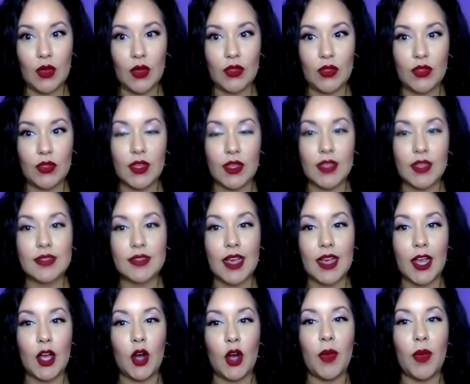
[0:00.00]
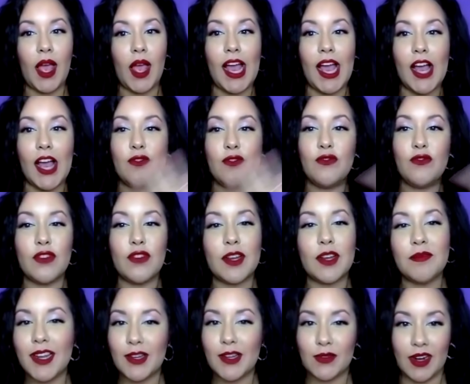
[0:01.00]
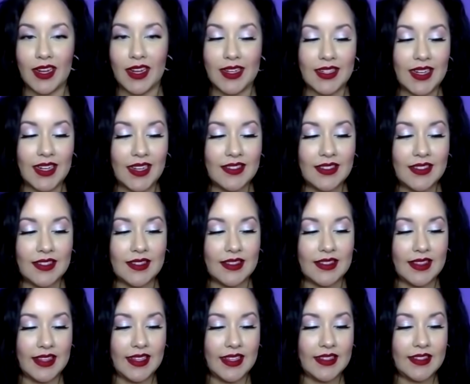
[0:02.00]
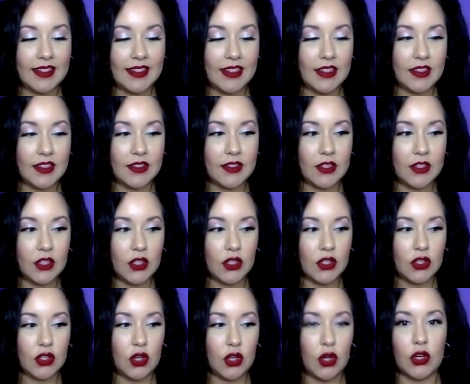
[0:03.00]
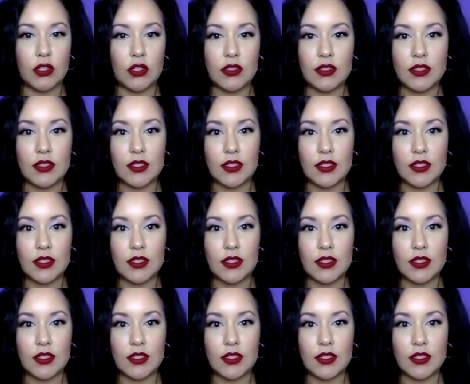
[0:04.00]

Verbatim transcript: This, I hope everybody recognizes, this is cult